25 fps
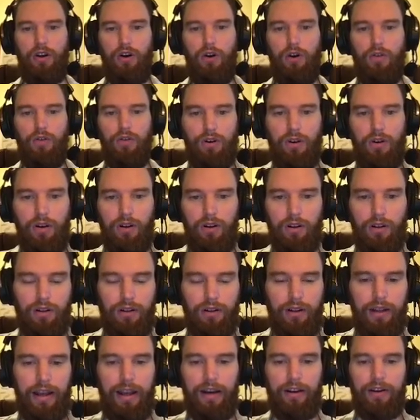
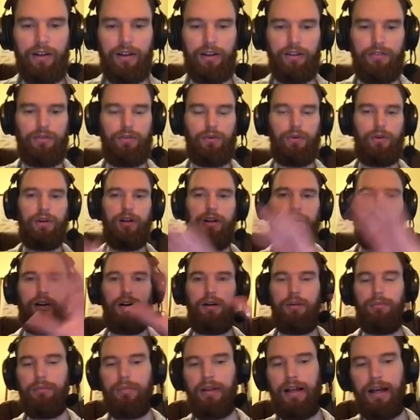overall area for it
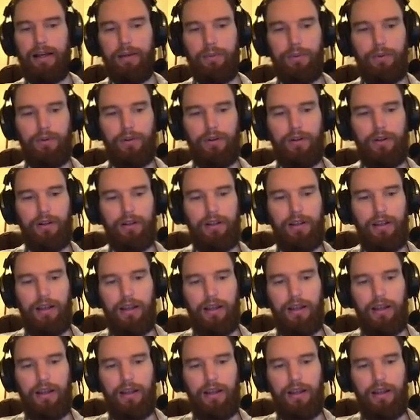on Blackboard,